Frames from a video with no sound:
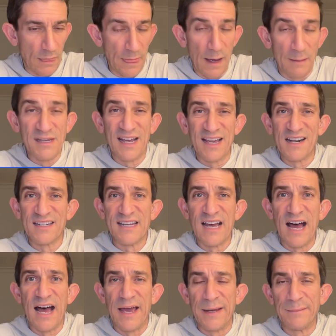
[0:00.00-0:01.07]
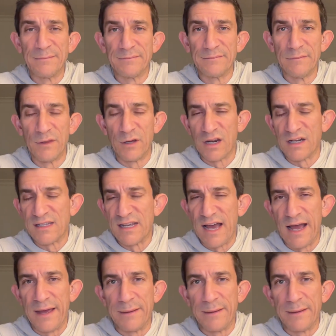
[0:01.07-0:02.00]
I'm taking a tie. They're going to tie.